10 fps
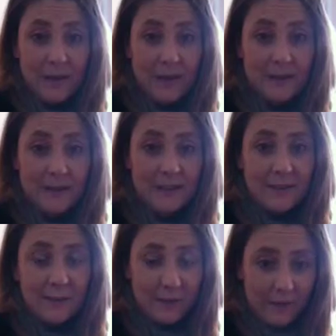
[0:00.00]
And
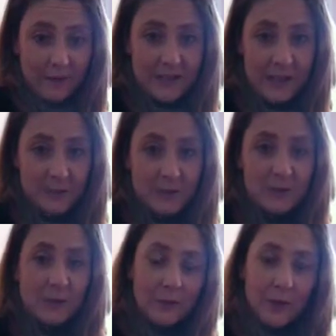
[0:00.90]
if you've ever
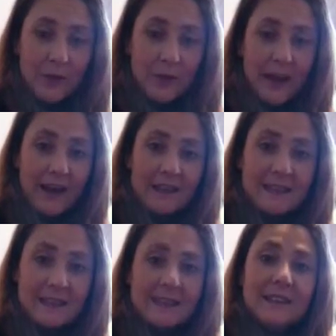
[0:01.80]
temped, you know that